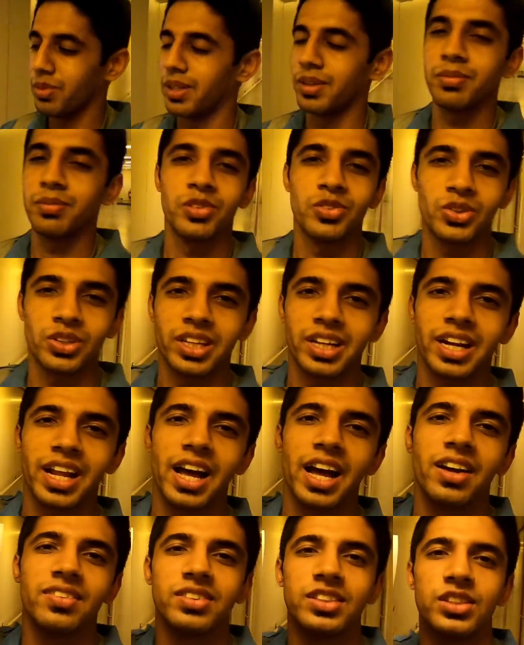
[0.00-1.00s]
but before
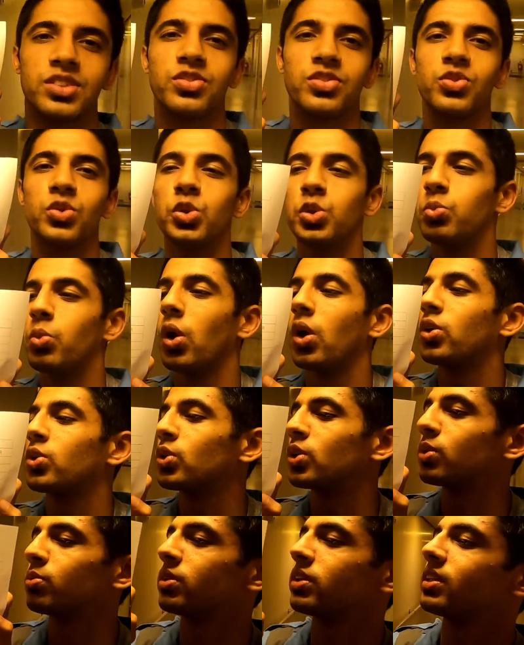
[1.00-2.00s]
that I have this foosball
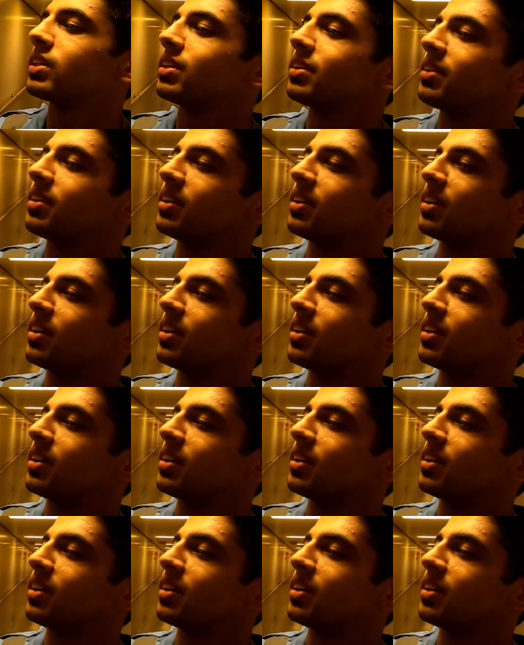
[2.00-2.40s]
tournament